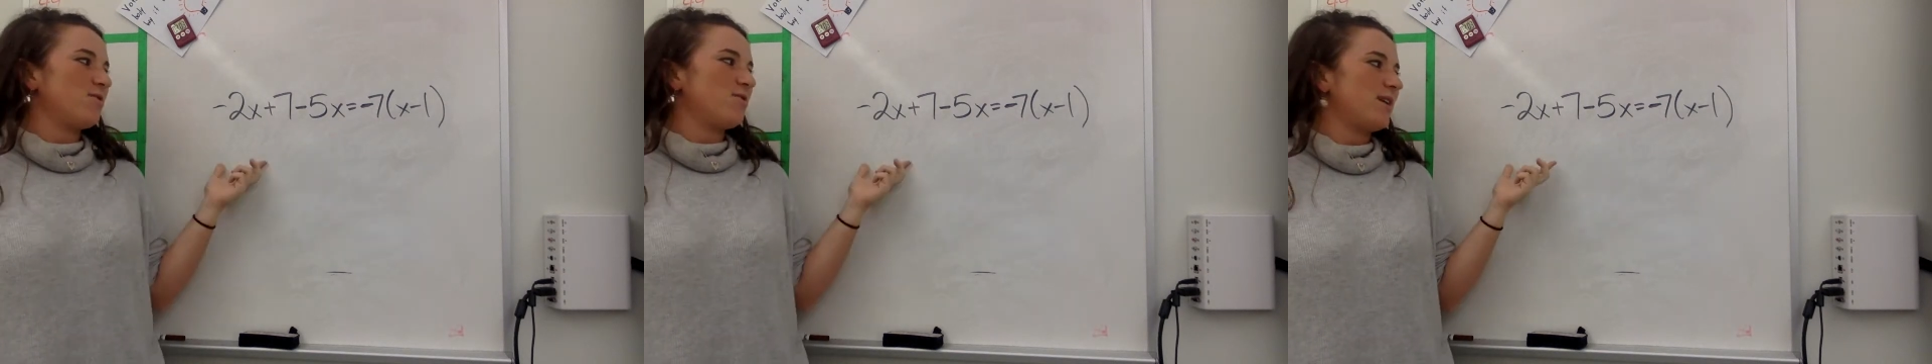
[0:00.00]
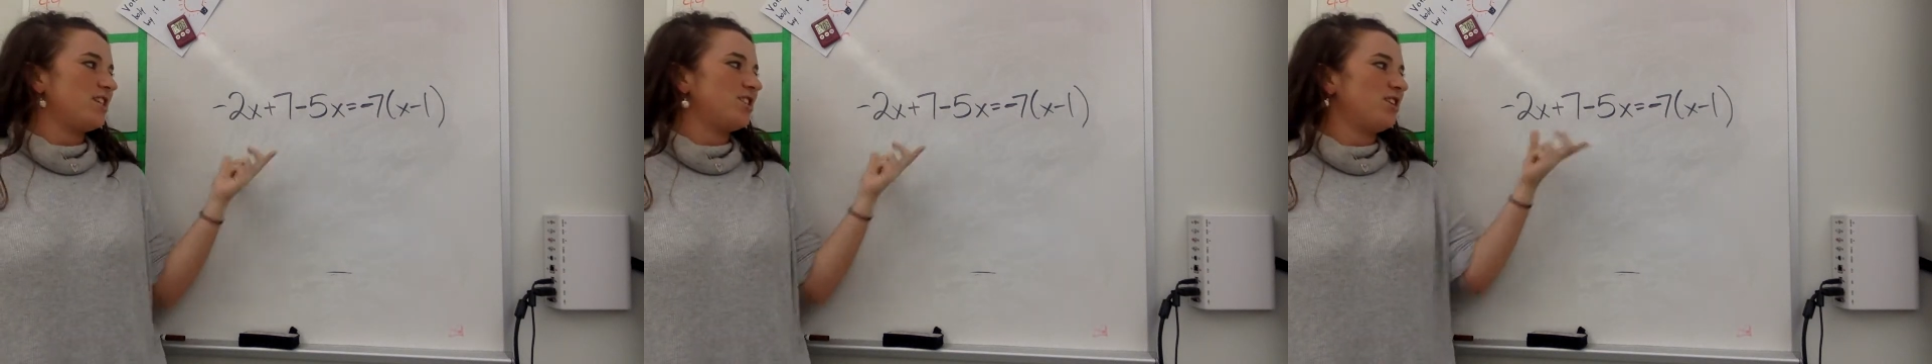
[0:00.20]

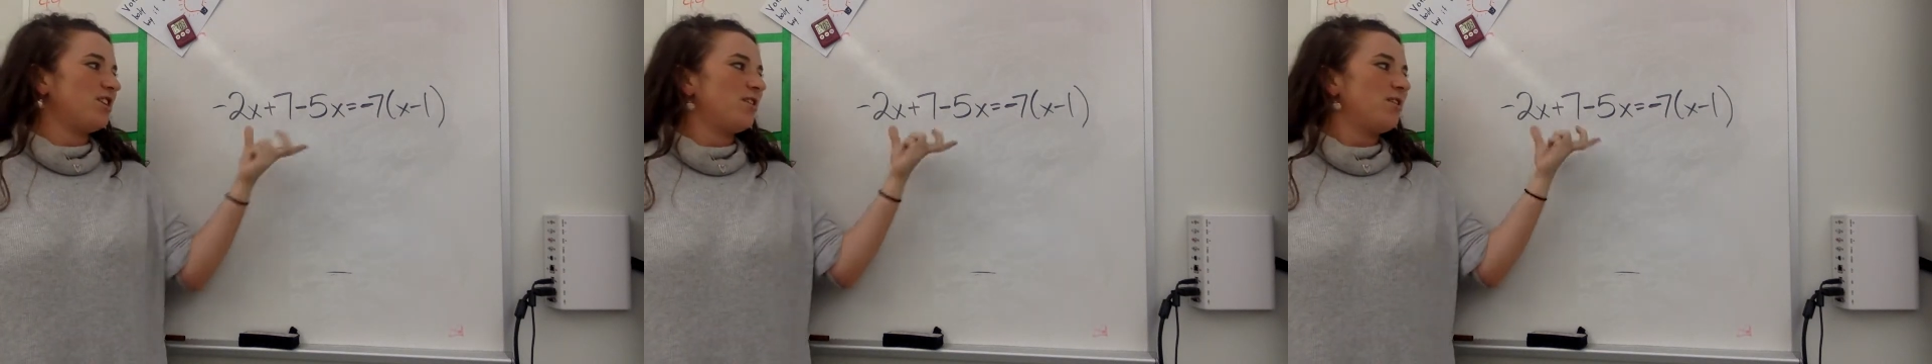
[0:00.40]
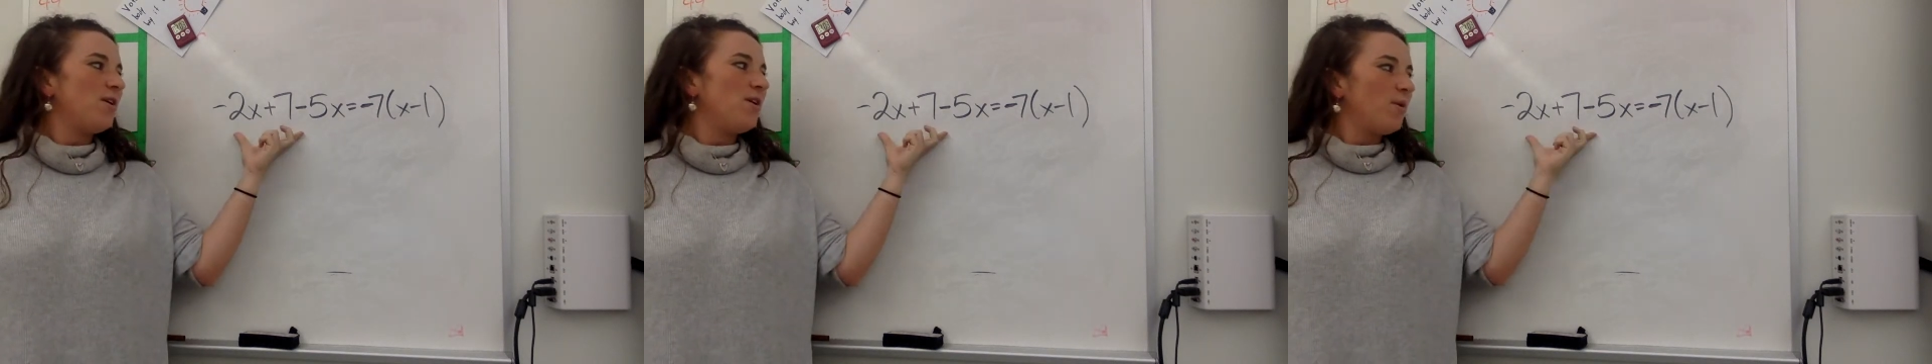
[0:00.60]

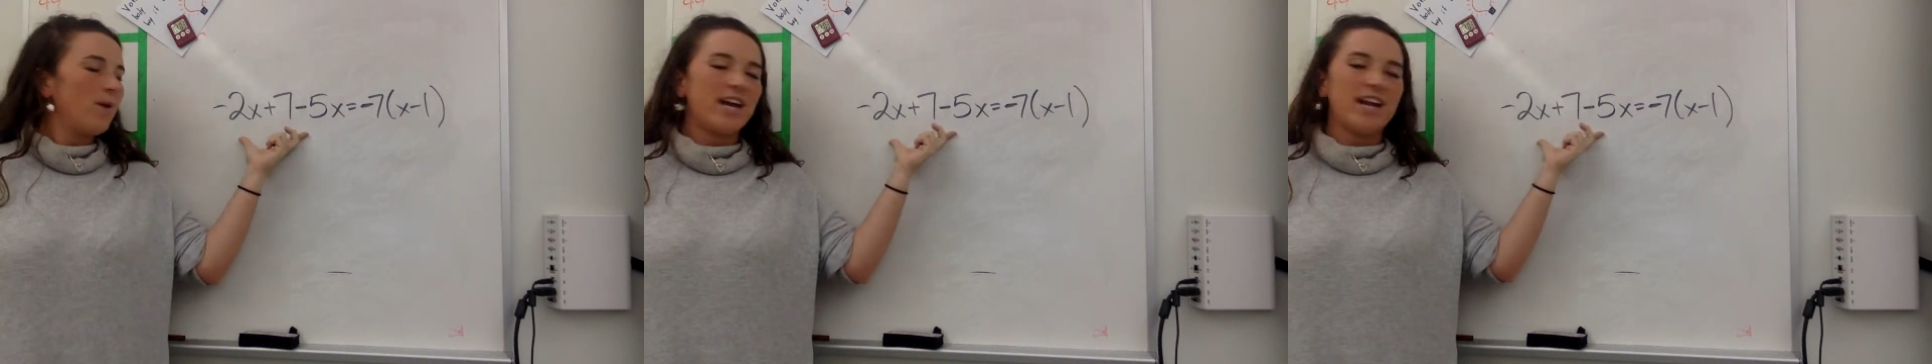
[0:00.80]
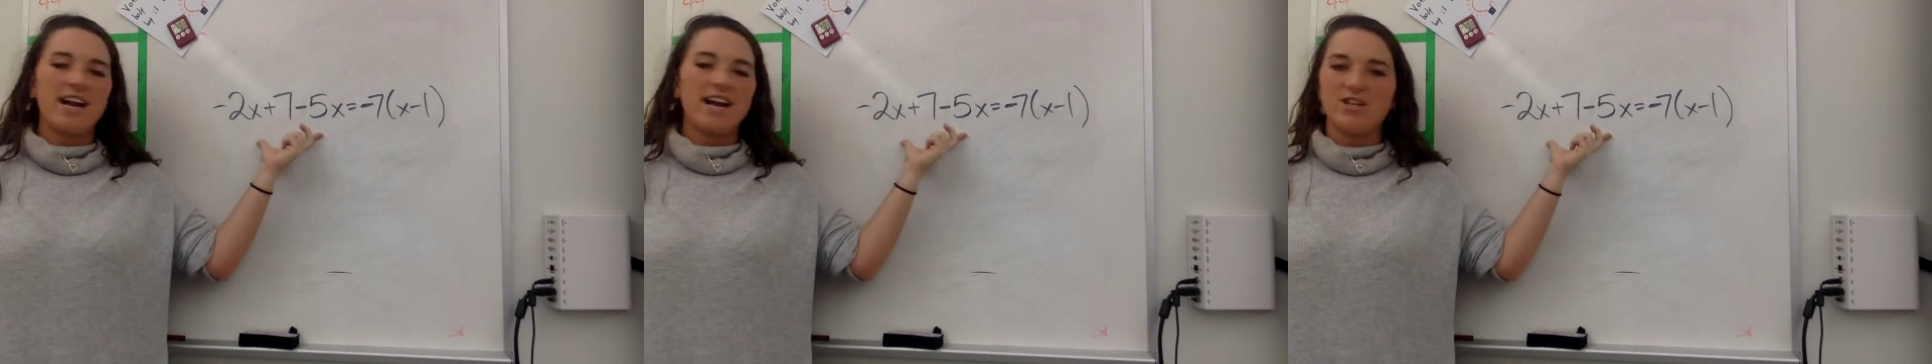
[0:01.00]
equation.
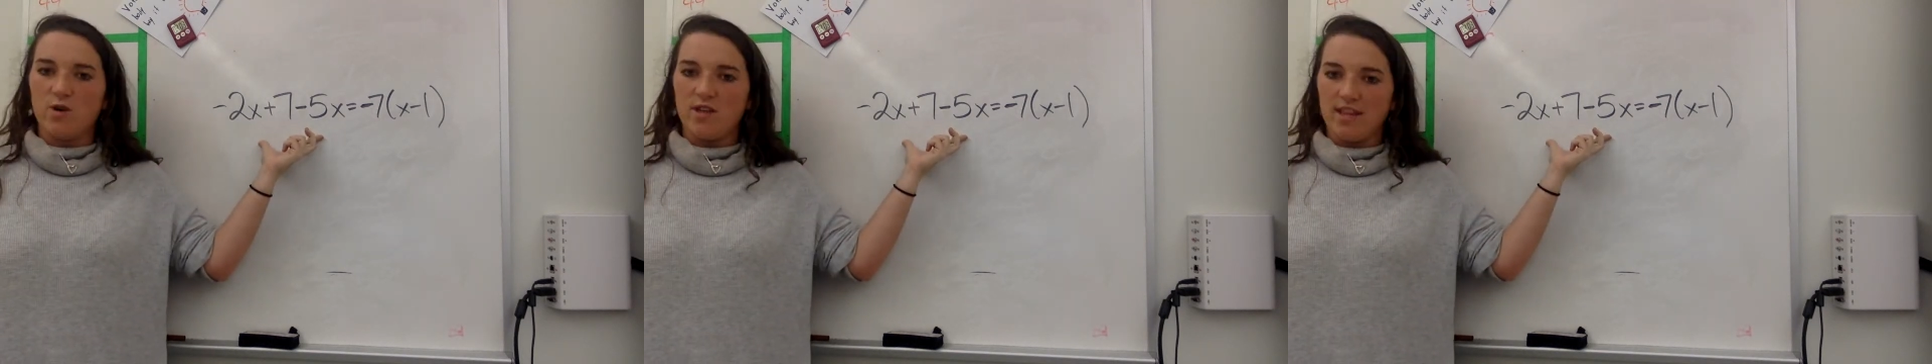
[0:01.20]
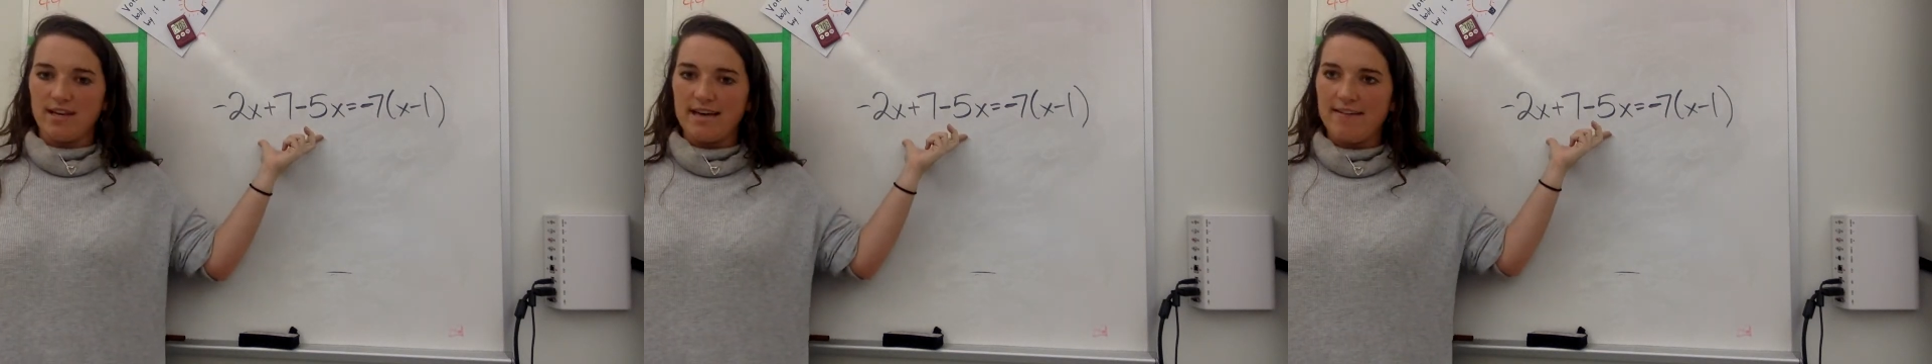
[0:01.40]
What can I do
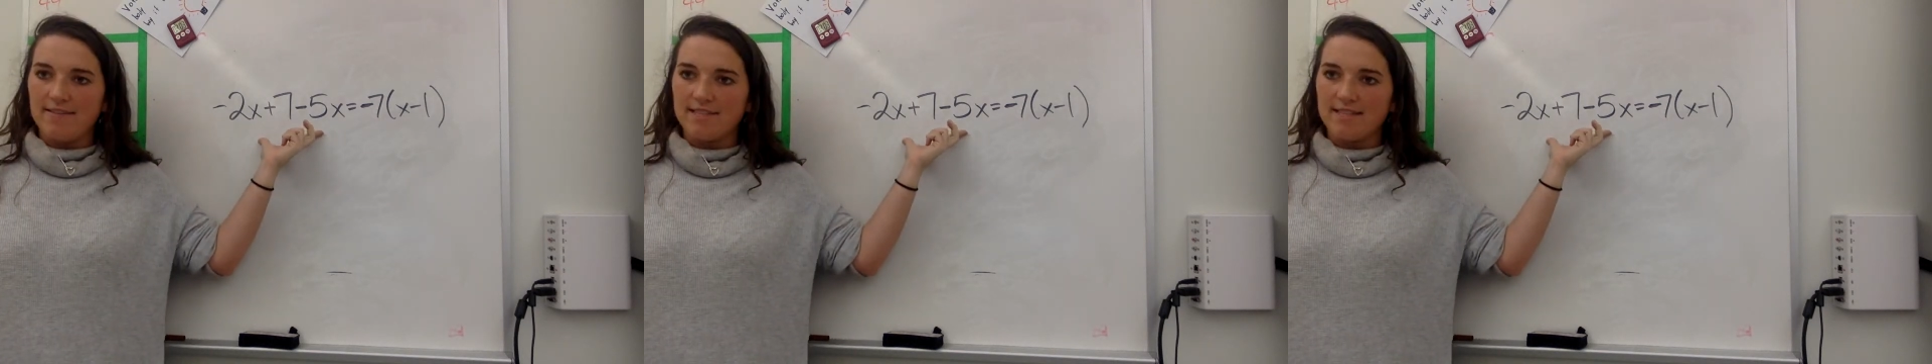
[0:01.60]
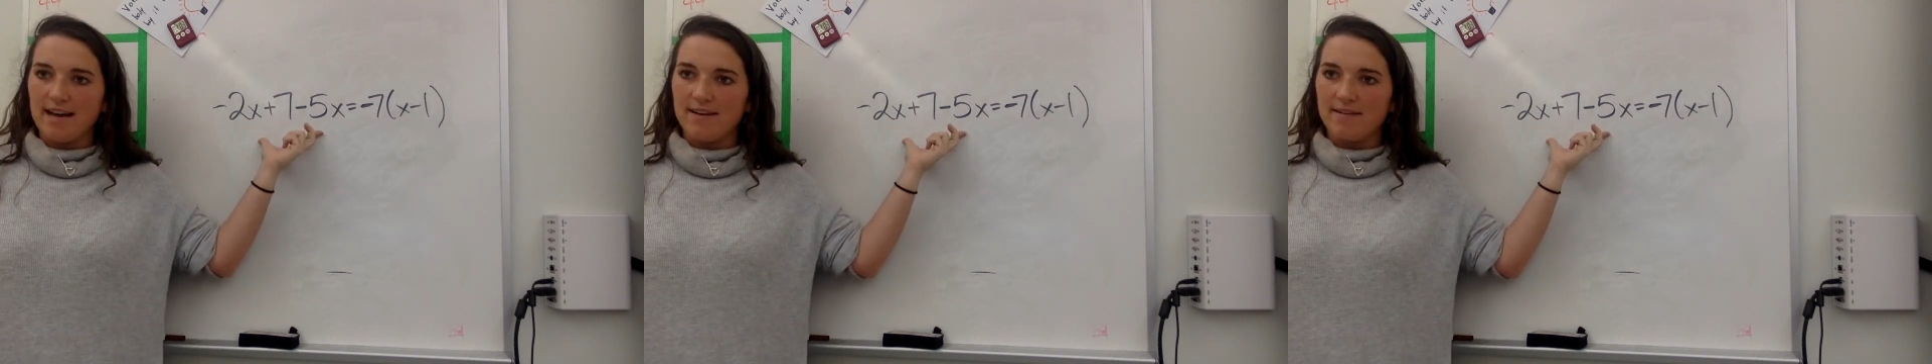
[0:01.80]
on the
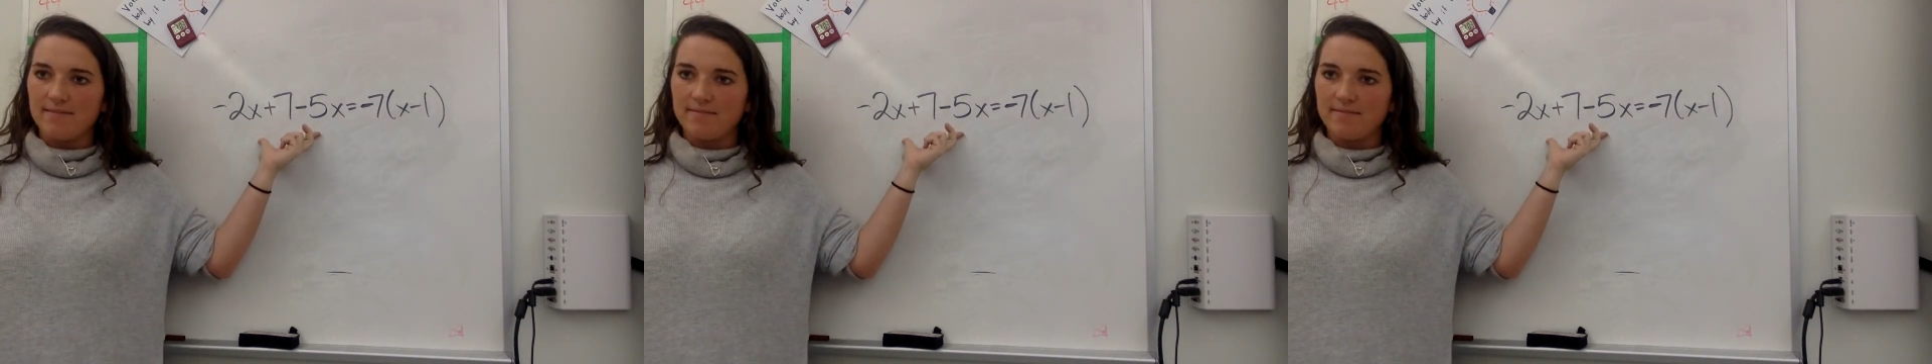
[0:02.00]
left side?